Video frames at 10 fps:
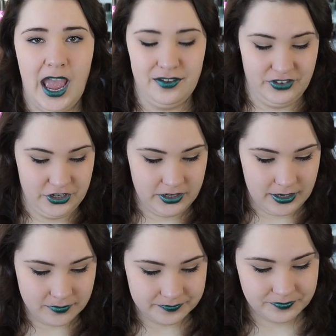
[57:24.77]
I figured
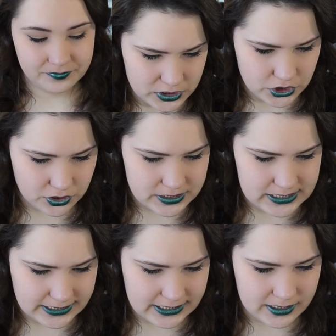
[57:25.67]
it out. What's your
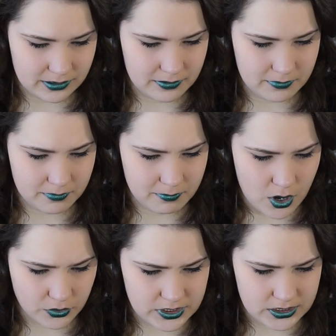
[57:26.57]
second
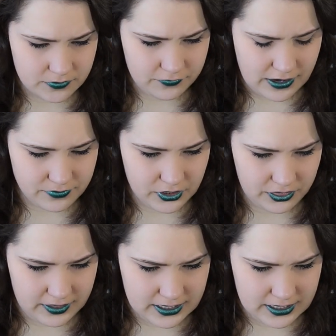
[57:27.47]
most favorite